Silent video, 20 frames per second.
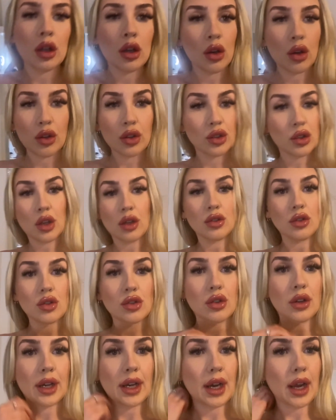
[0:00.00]
there's no
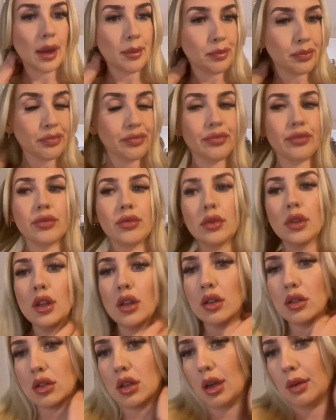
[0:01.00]
drawstring again.
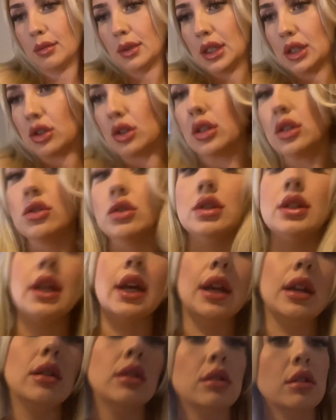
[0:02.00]
So I'm literally just
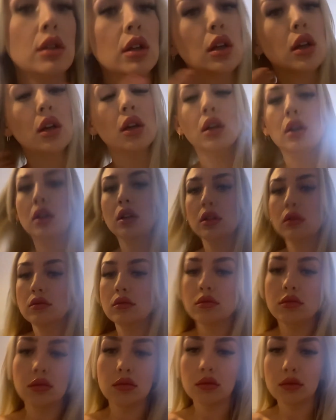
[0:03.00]
in
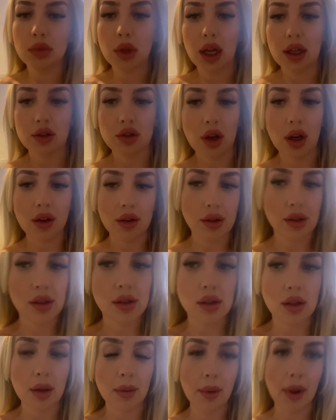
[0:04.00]
black trousers
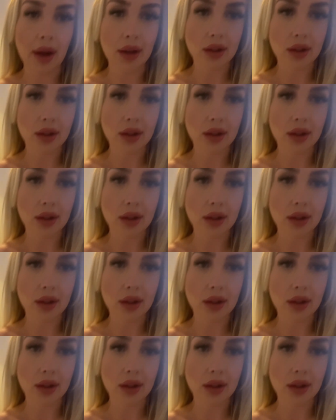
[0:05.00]
and a black